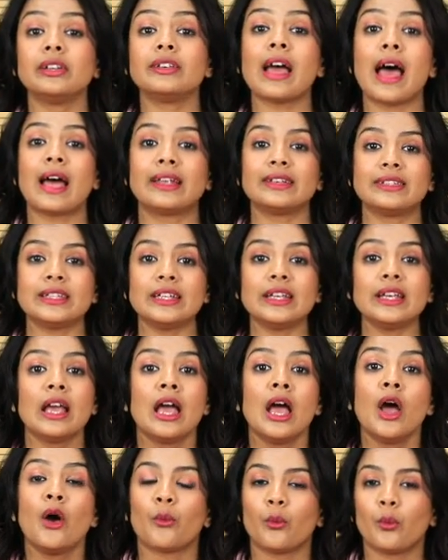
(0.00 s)
and
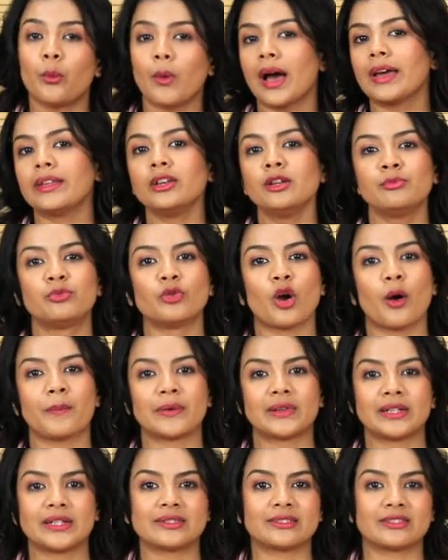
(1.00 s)
antiviral
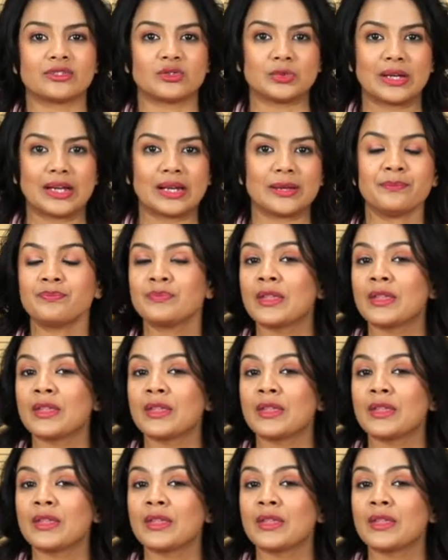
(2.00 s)
properties as well.